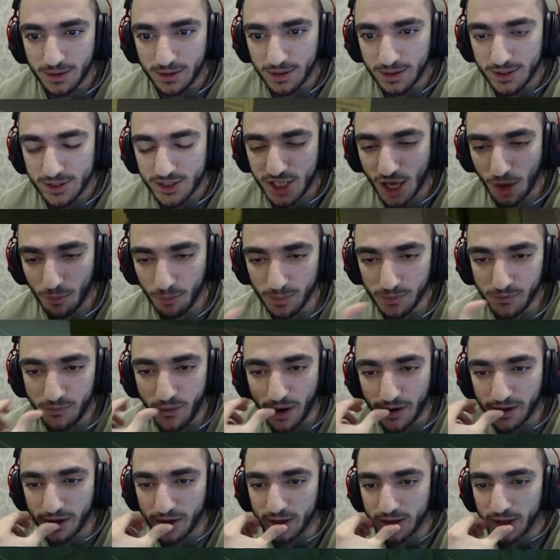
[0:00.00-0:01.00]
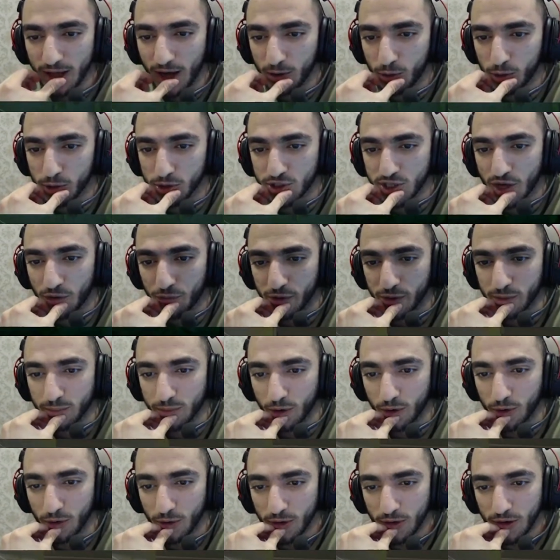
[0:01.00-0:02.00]
Some fucking lag or something,
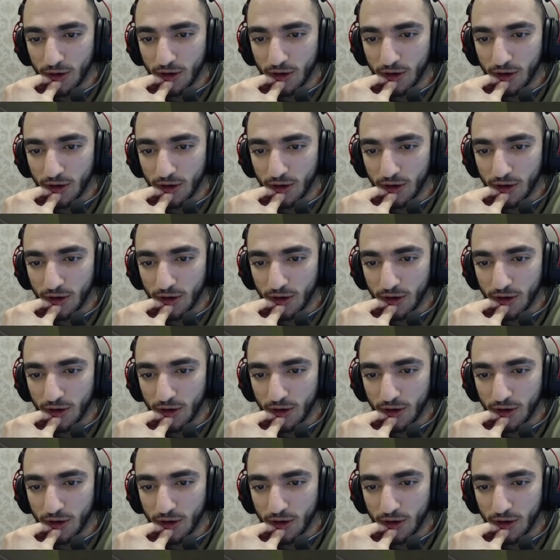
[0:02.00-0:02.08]
bro.